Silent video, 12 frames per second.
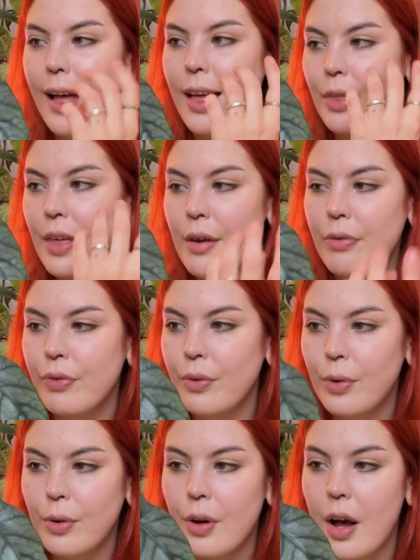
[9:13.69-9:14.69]

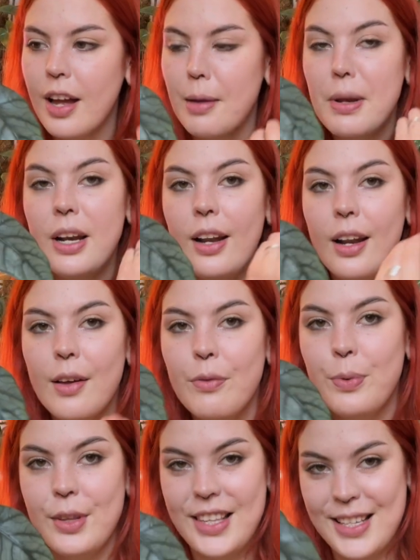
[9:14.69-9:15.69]
therefore I am in
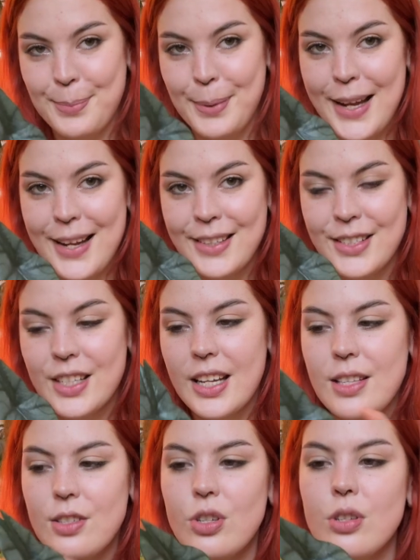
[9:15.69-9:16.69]
love with this plant.
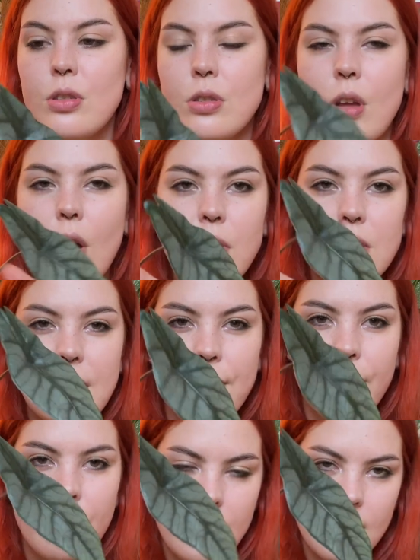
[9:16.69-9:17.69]
It's just so
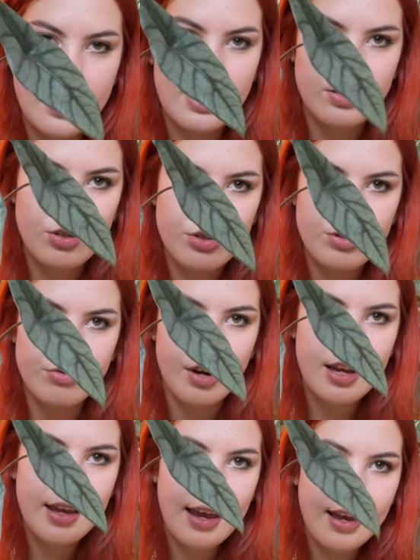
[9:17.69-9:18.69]
different and
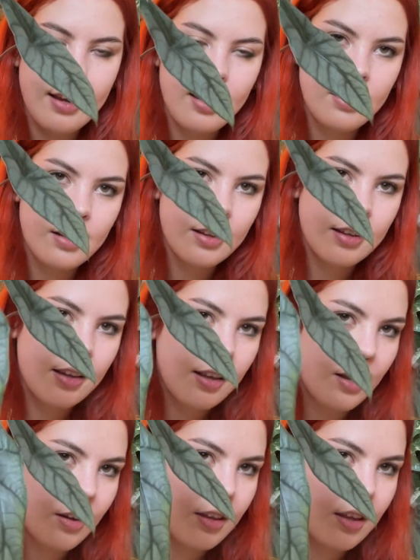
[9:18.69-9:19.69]
striking.
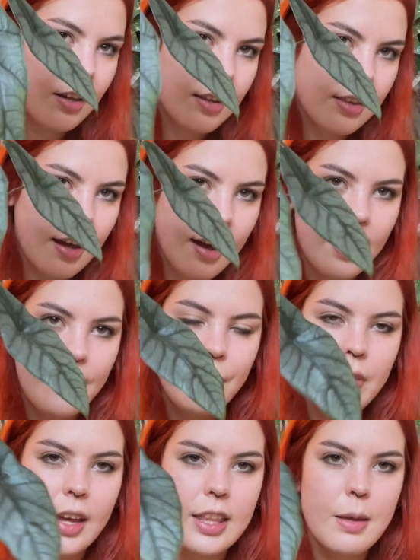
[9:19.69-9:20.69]
Like, look at that.
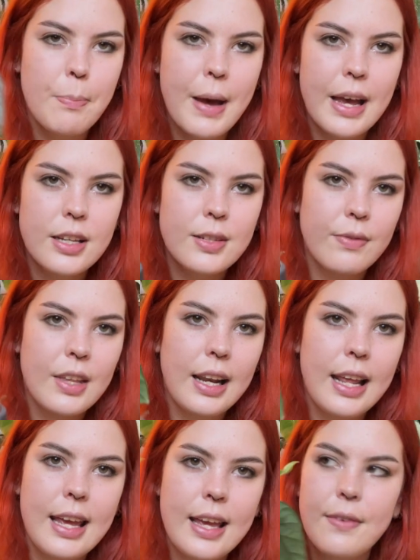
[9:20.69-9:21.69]
And the backs of the
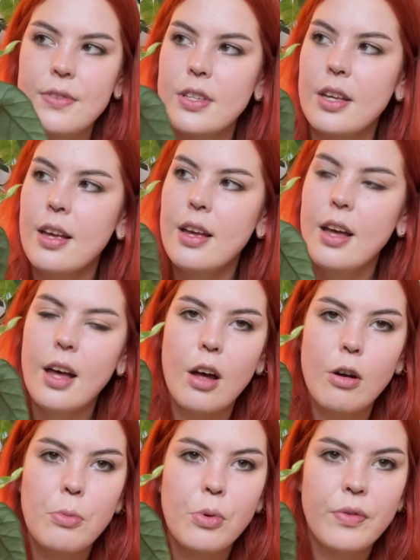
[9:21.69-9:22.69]
leaves
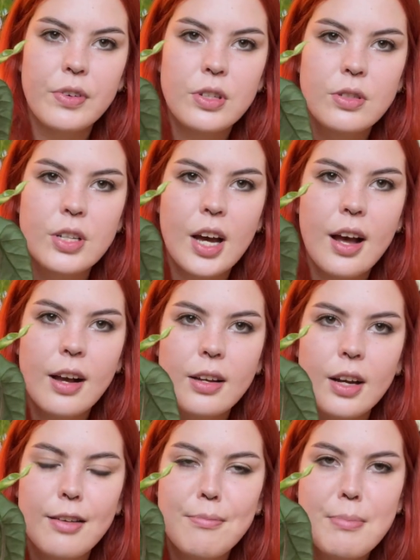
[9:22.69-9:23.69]
are more of a dark
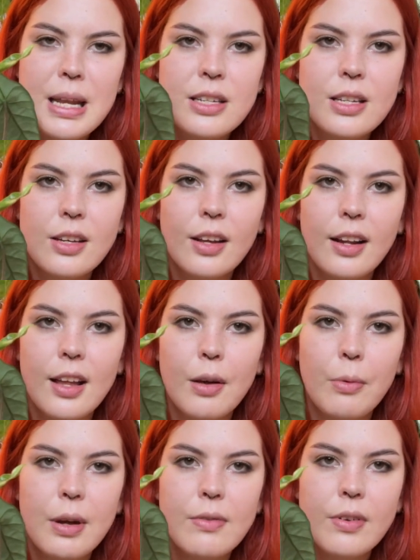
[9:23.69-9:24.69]
kind of minty colour
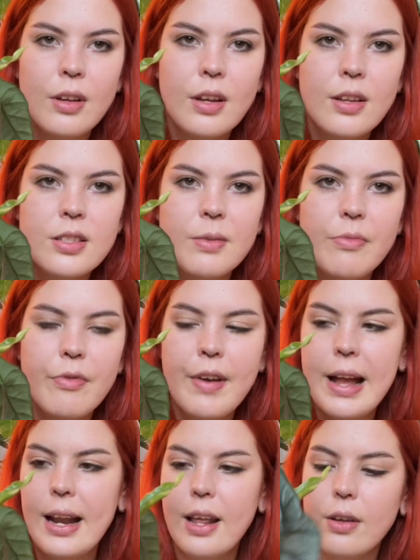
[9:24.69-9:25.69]
with some
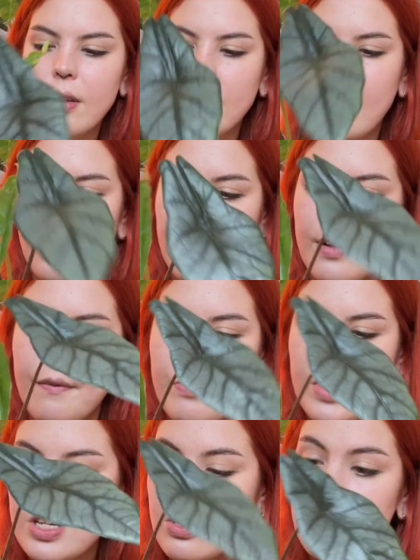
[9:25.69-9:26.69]
veining on there.
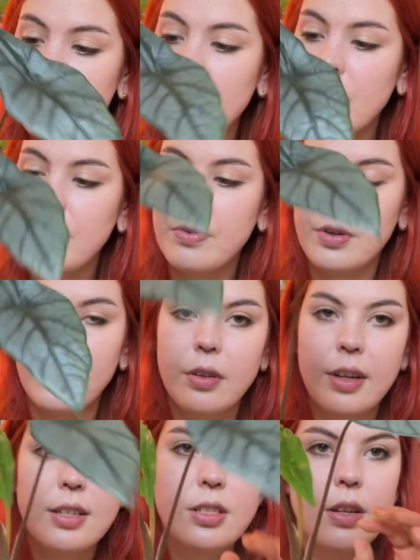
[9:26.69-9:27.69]
It's just beautiful.
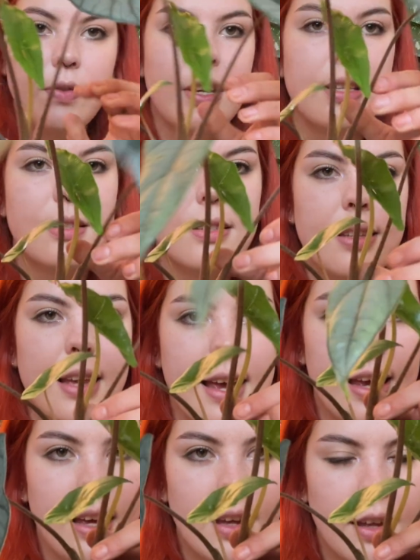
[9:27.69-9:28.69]
I don't know if you can
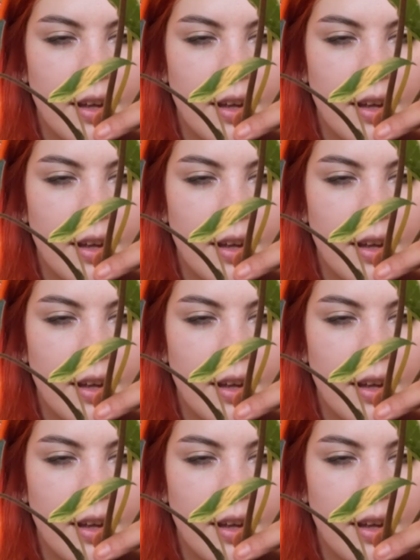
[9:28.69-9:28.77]
see,